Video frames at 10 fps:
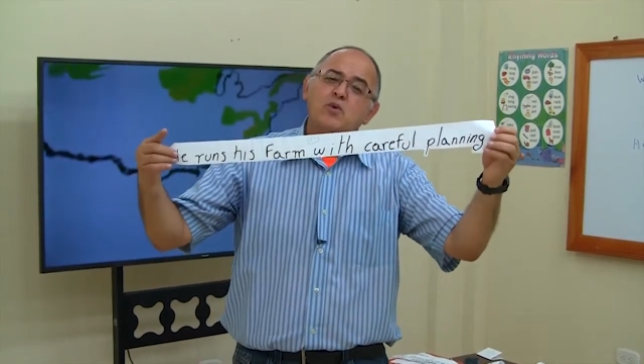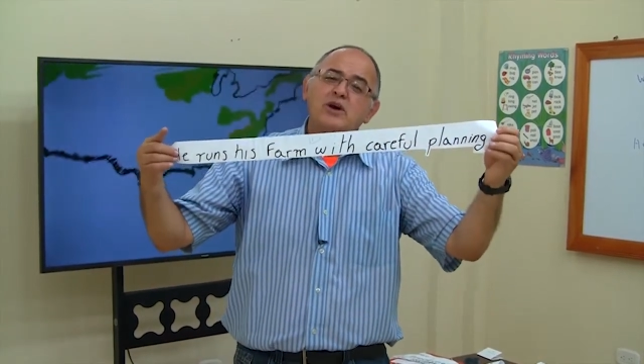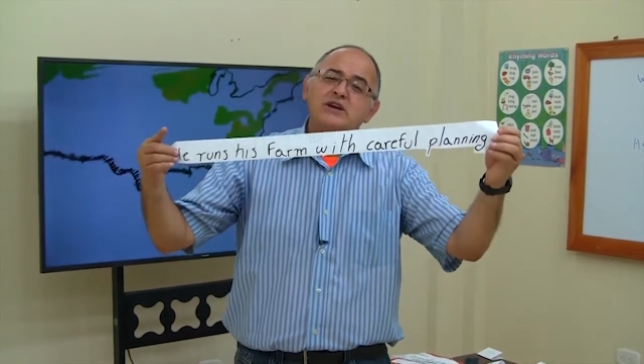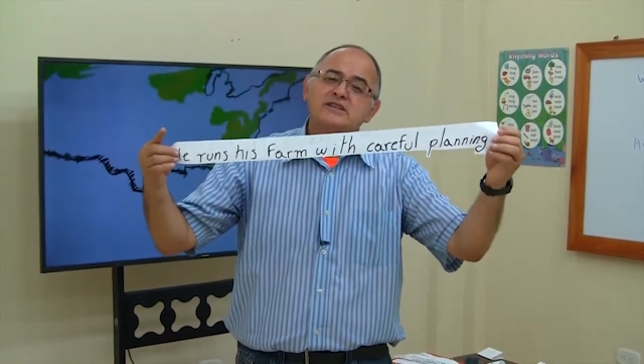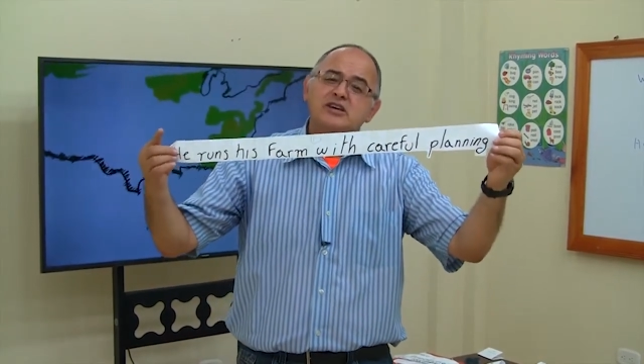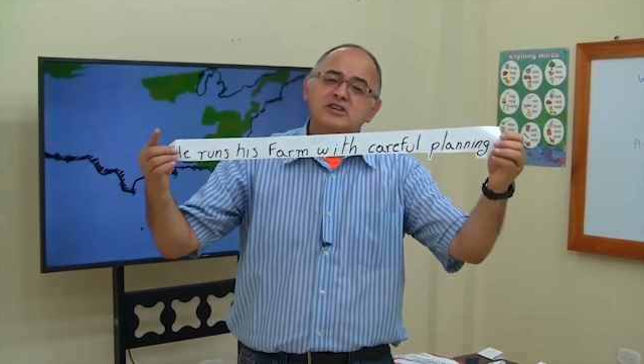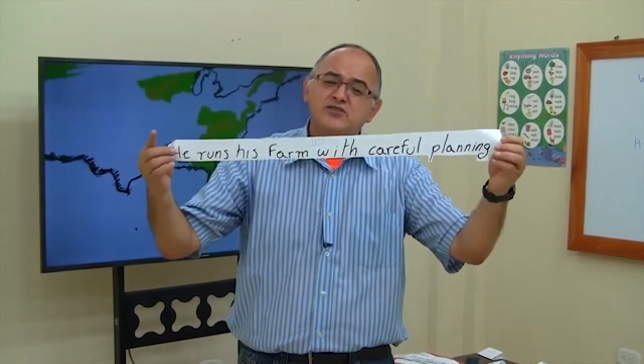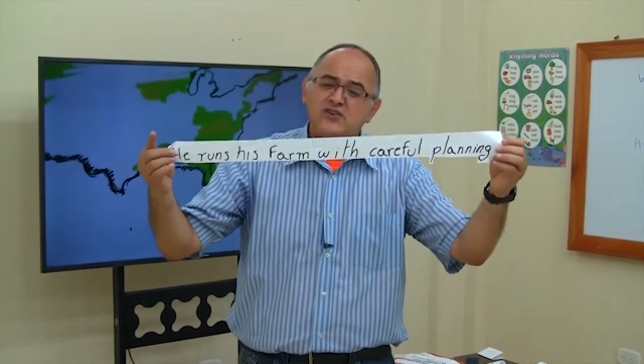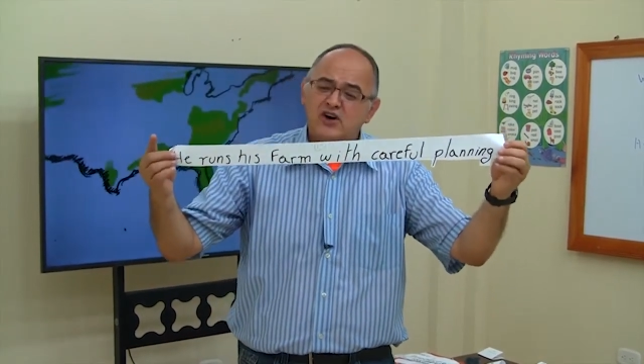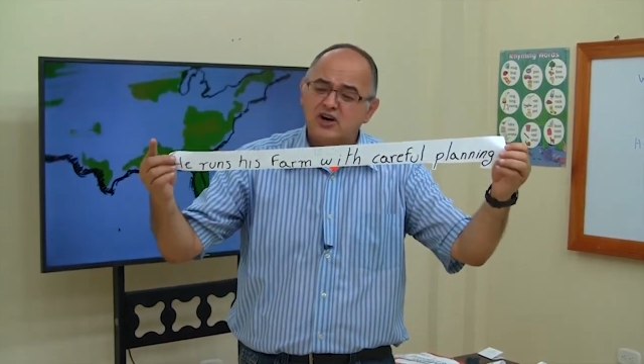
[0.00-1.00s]
with his
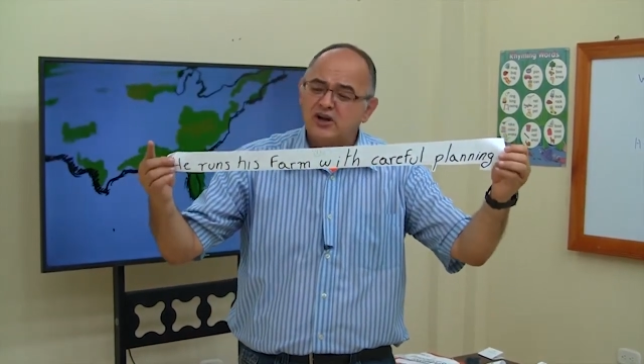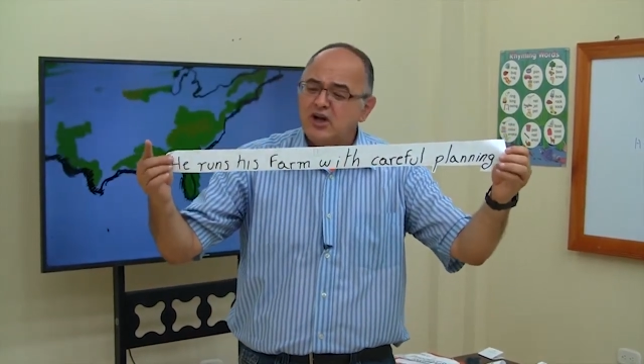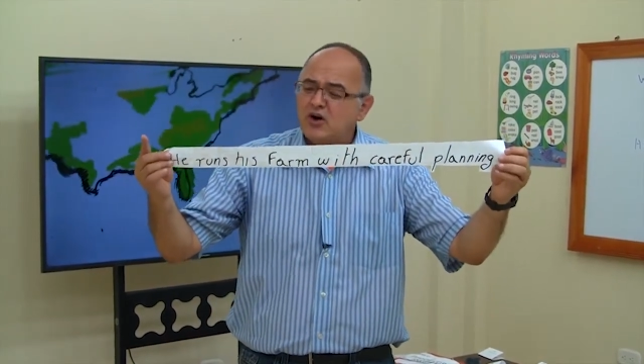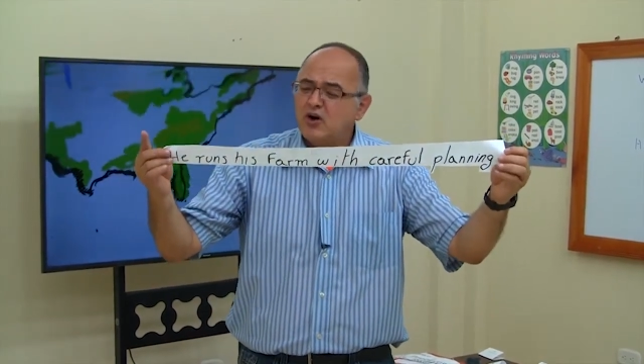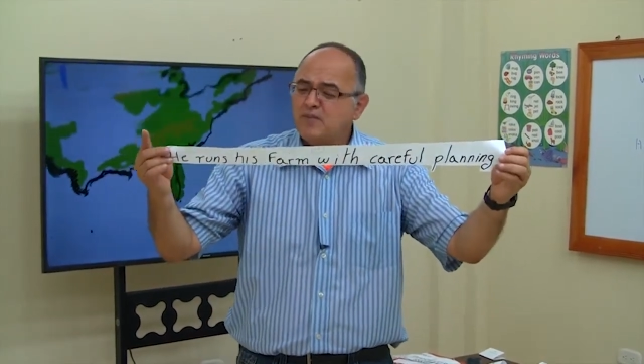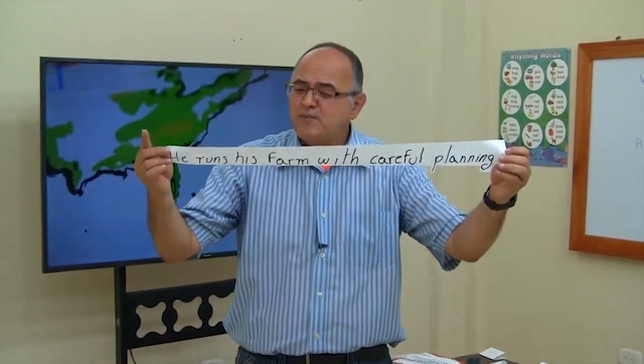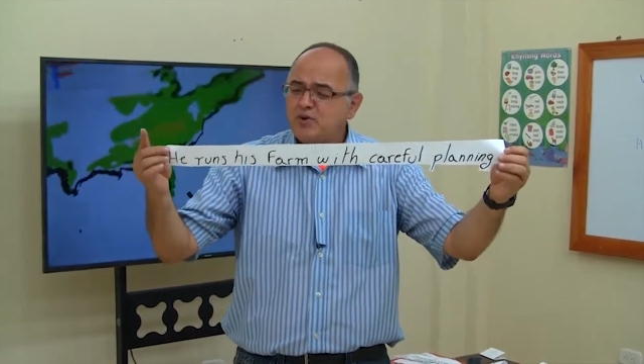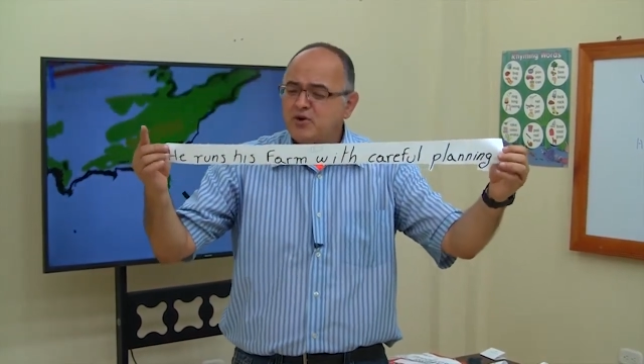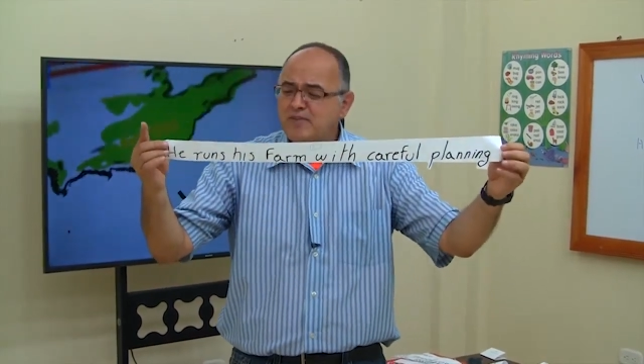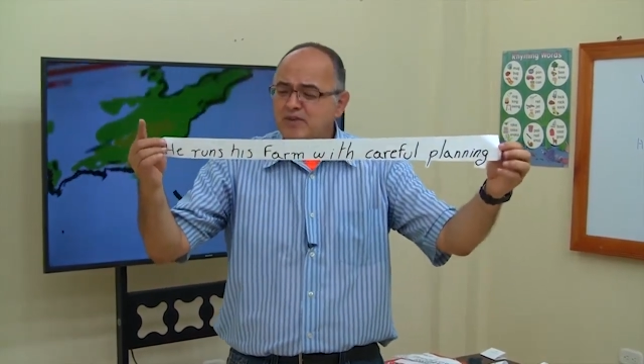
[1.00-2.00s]
farm. But
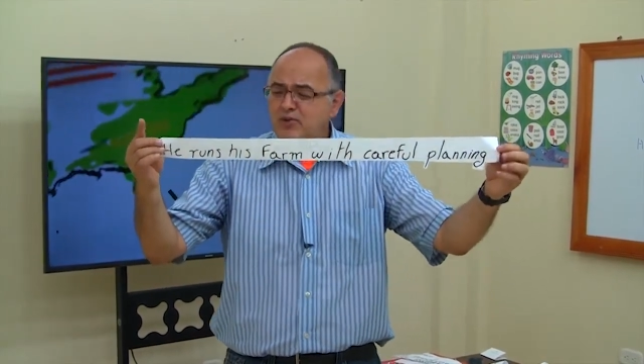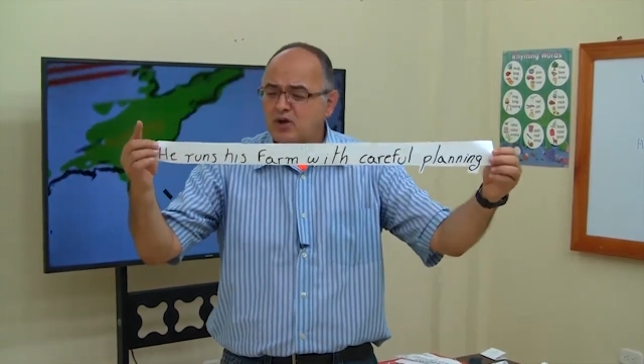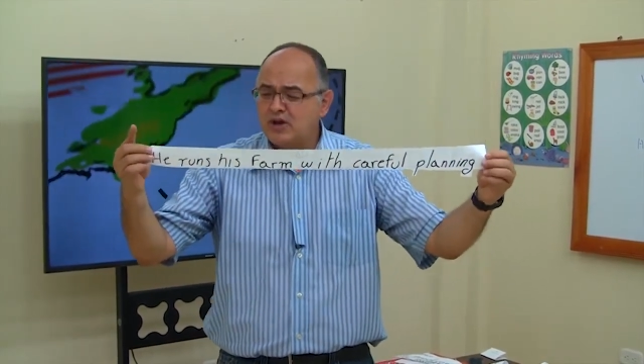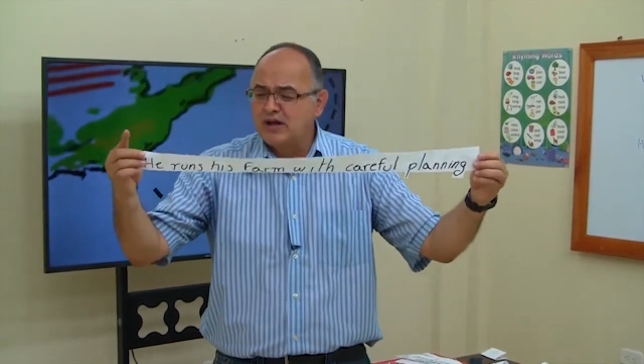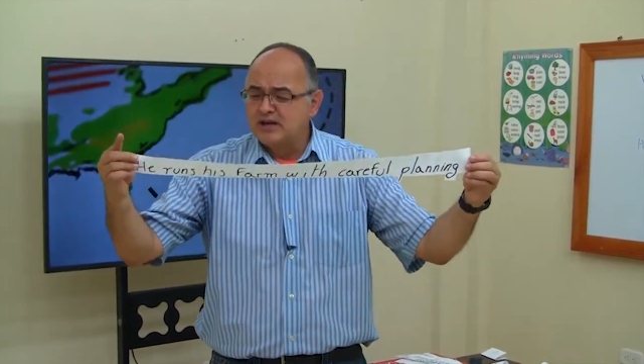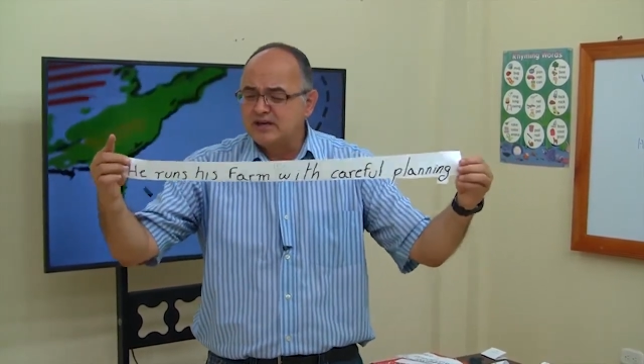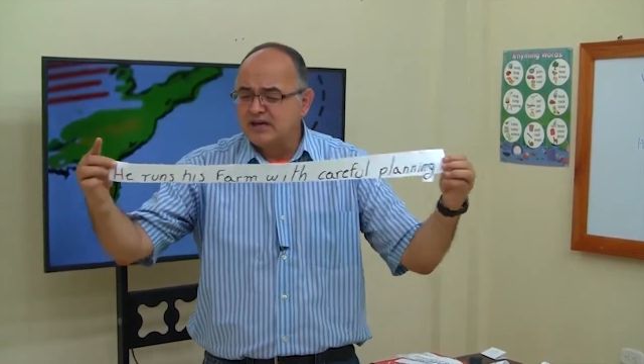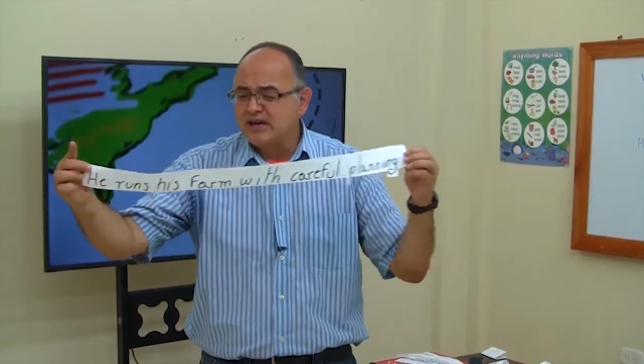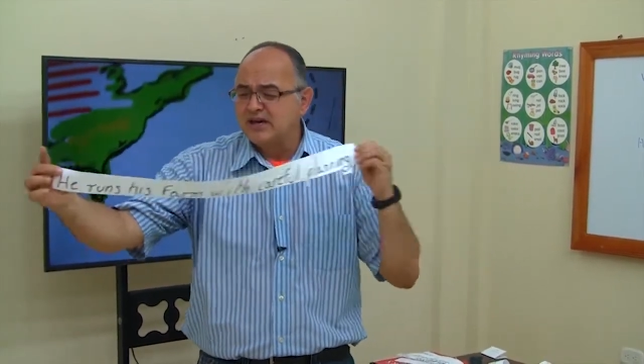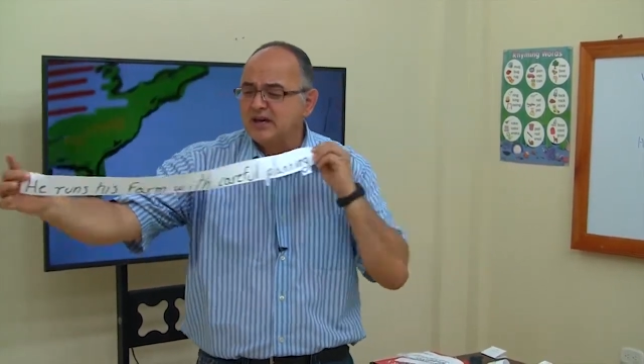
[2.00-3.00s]
poor MacDonald, as
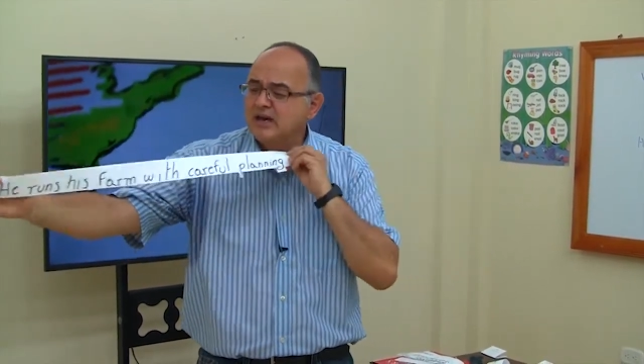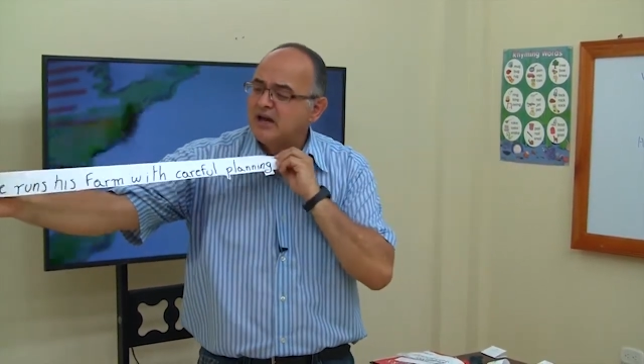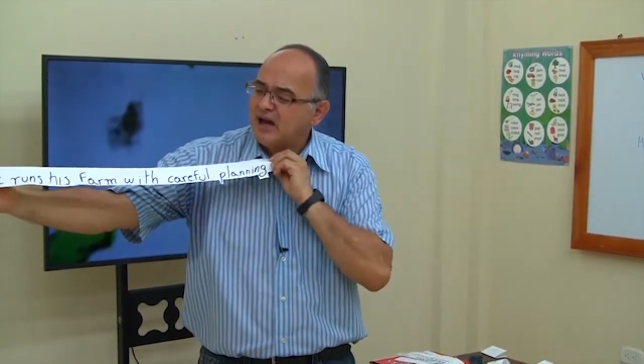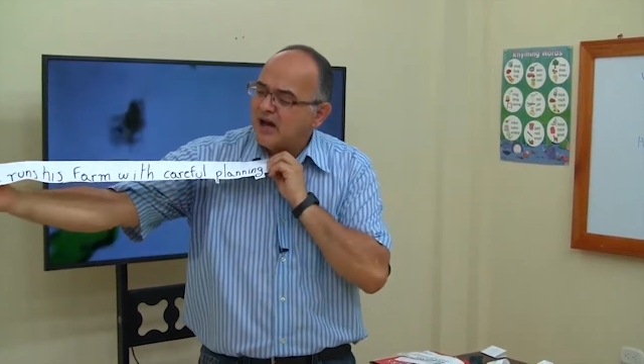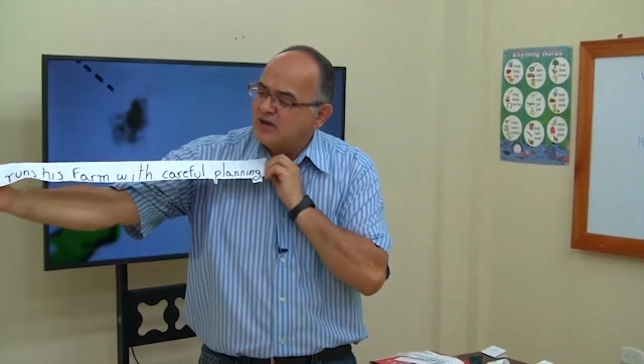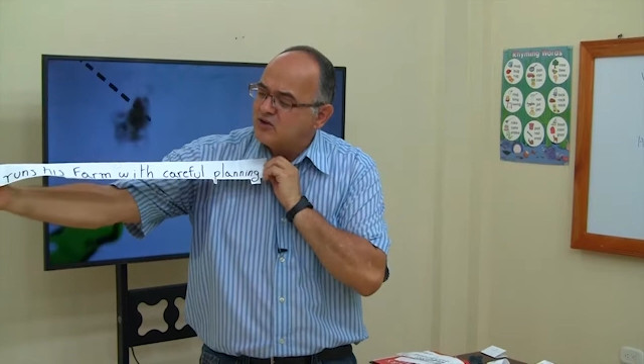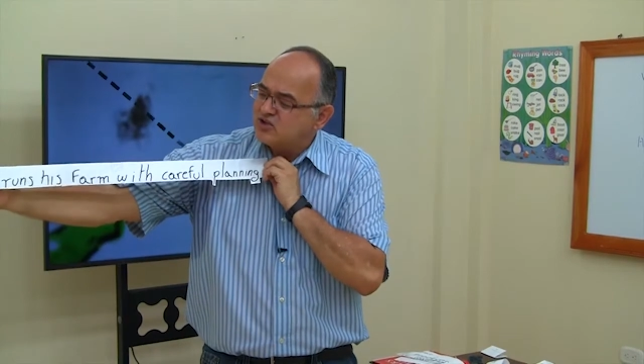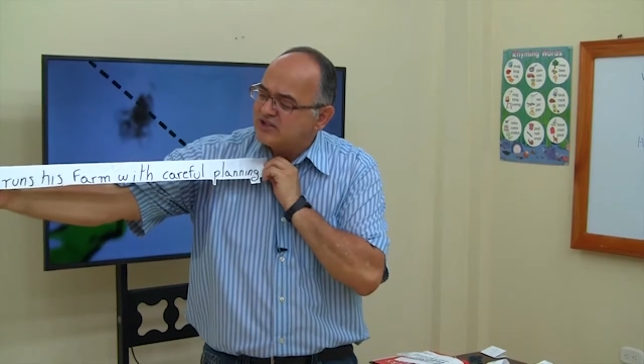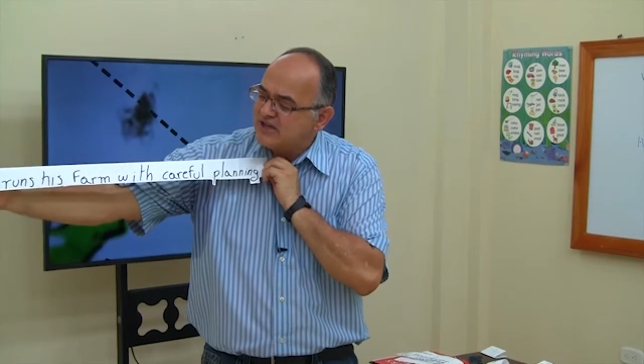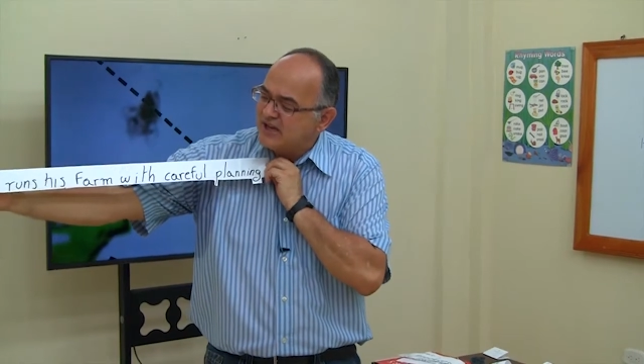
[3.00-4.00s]
you
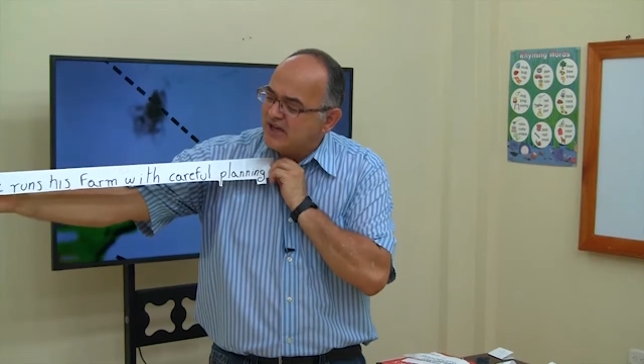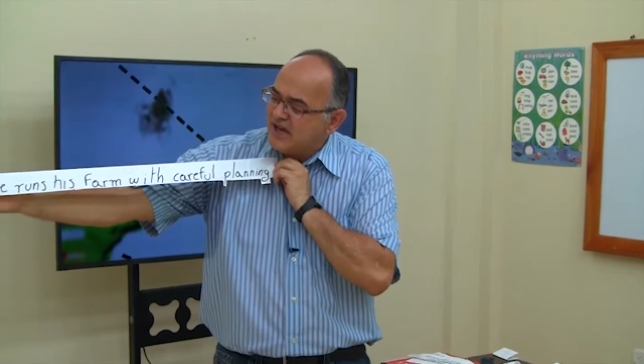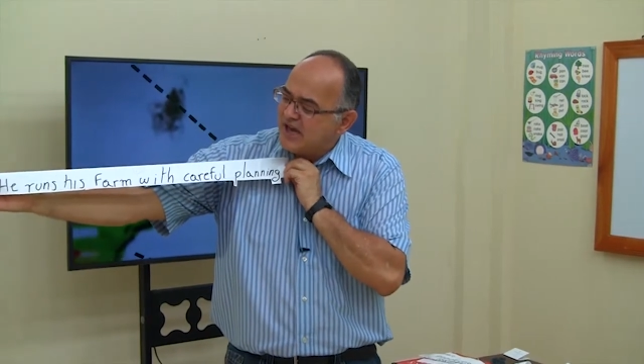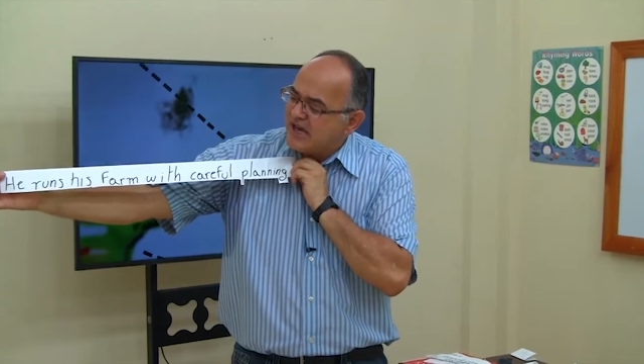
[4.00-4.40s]
see,